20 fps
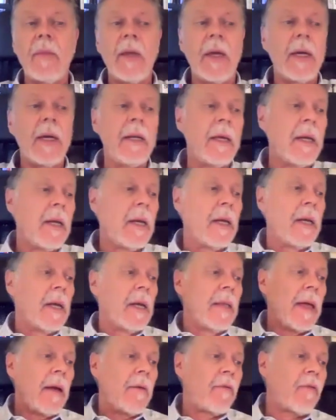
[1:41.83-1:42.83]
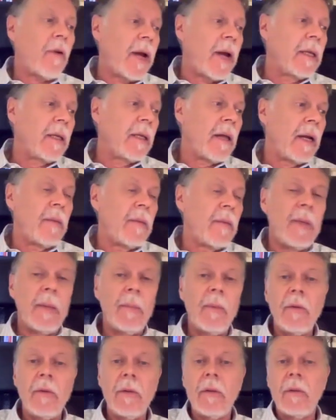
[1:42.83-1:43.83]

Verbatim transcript: dead, that frightened a lot of people.